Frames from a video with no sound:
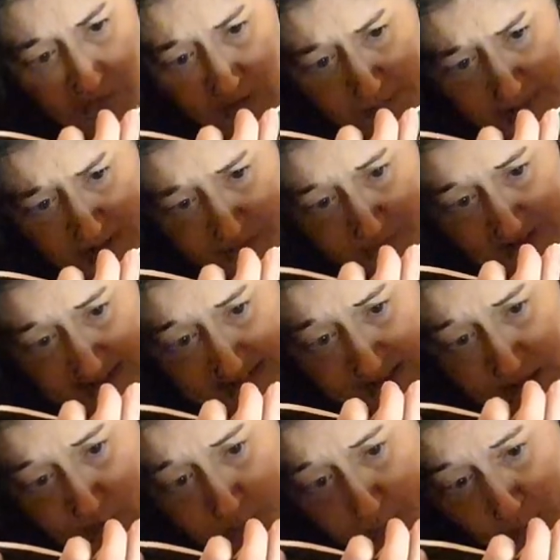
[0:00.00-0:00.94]
From his
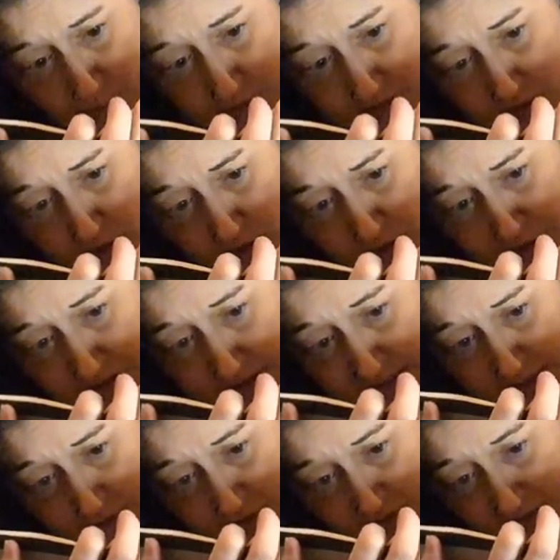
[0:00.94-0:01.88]
vantage point,
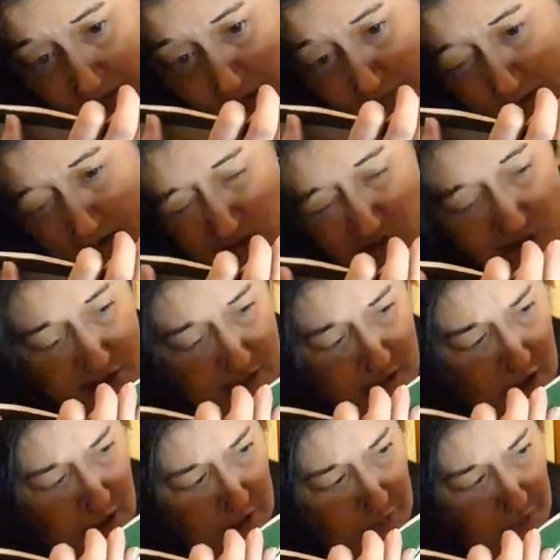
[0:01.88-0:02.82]
looking in the
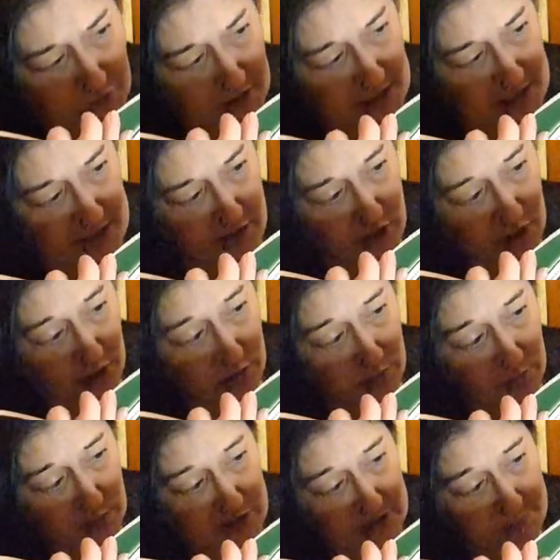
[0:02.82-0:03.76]
direction of the
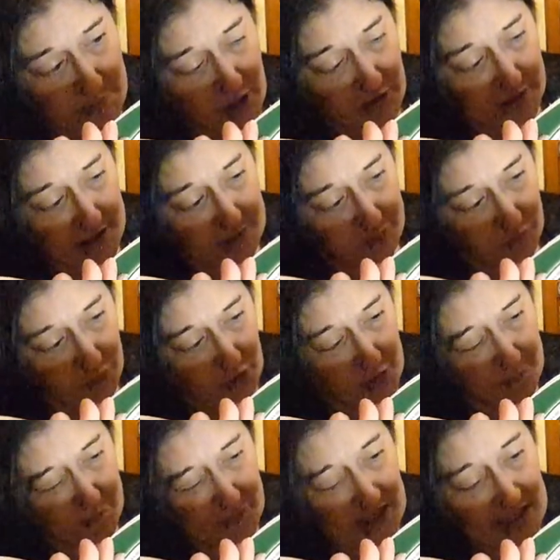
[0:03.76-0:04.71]
no smoking
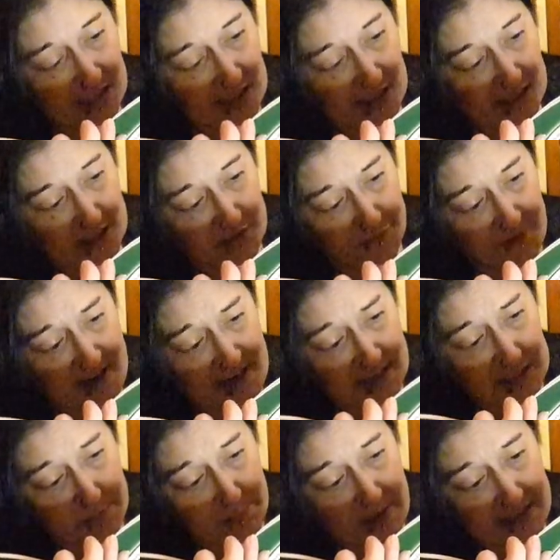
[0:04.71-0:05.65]
room, he could
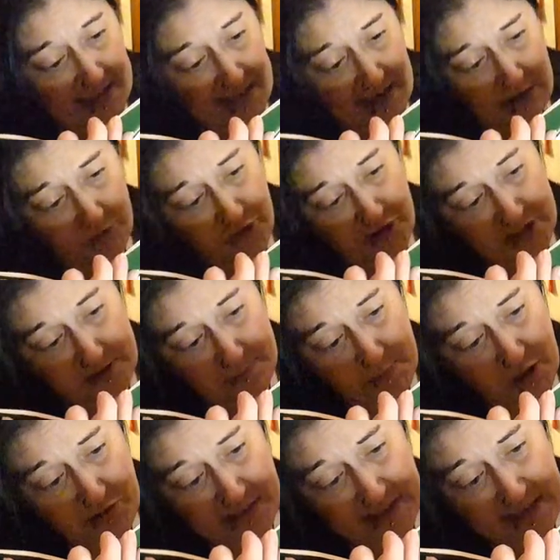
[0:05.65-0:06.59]
vaguely make out the
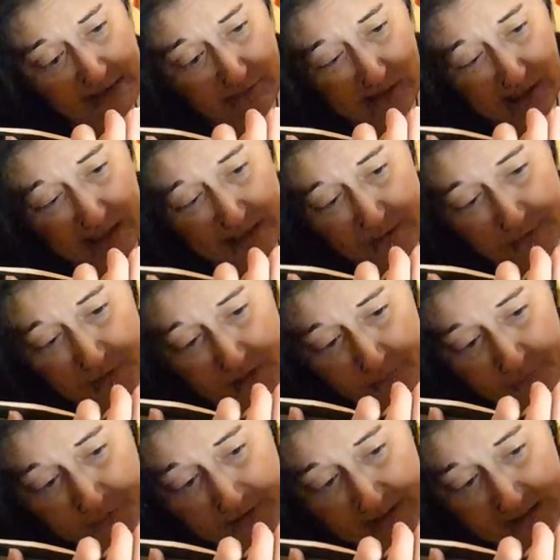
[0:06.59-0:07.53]
smoky outline of
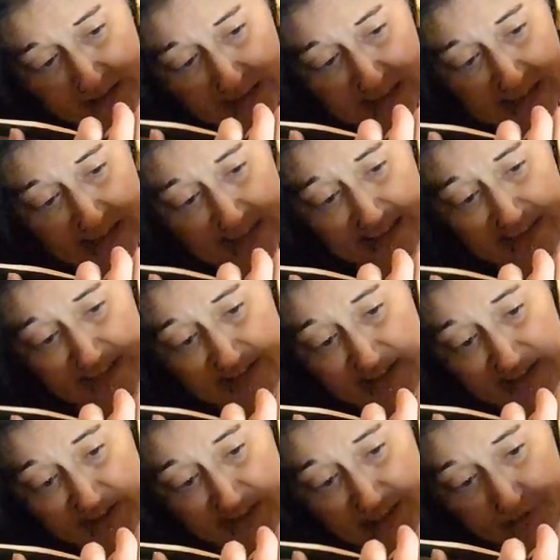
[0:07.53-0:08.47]
something in
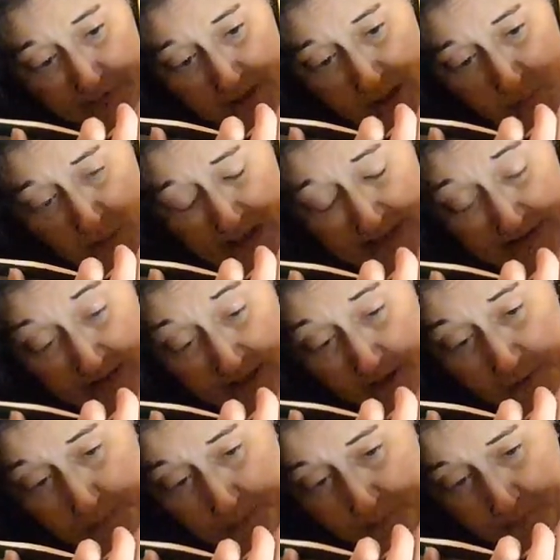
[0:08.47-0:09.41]
its interior
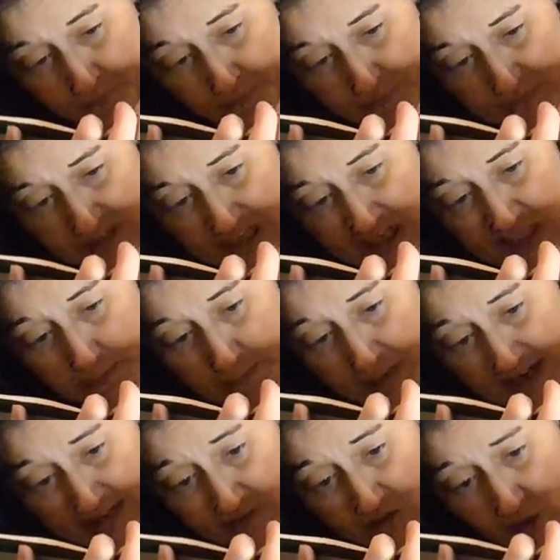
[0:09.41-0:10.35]
window. His
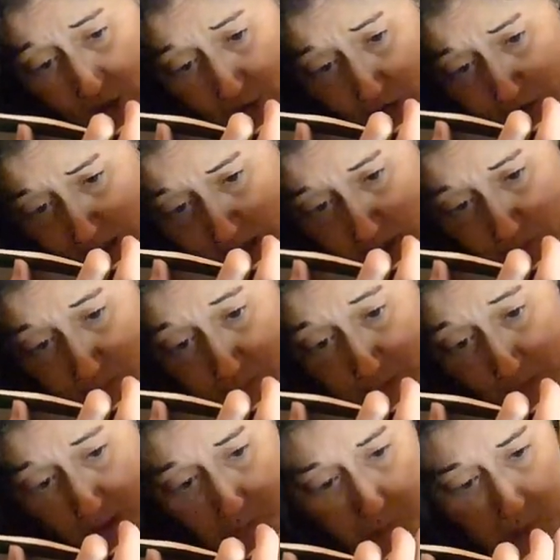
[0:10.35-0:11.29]
pet dog, a
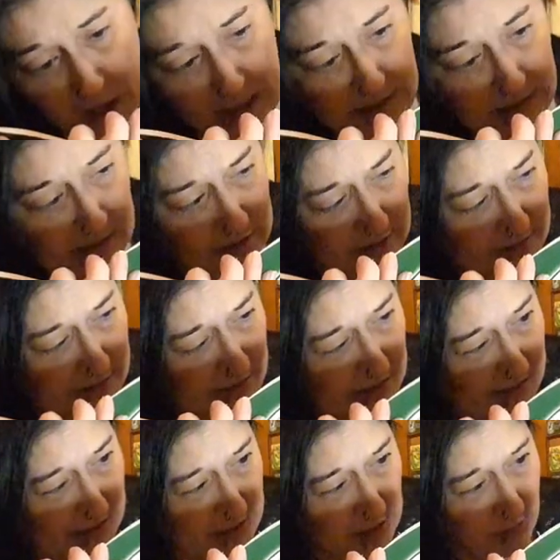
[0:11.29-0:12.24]
Rottweiler,
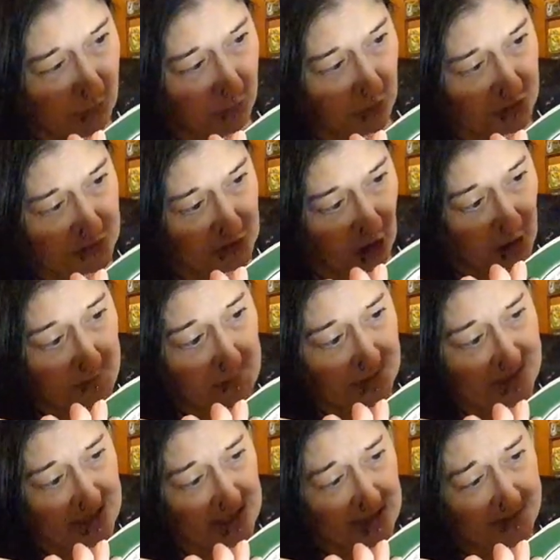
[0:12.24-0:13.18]
was going
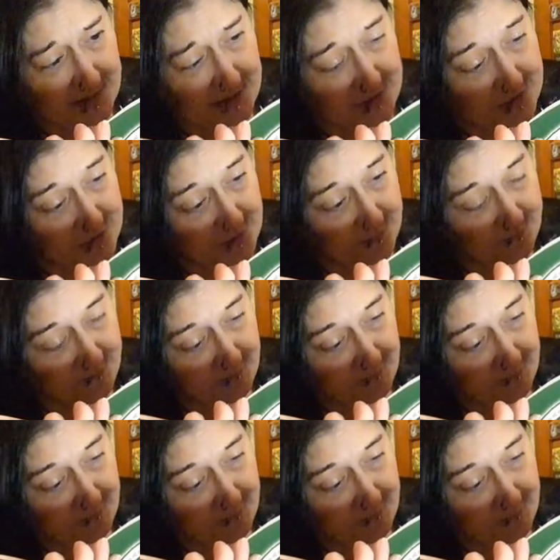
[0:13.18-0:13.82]
bananas.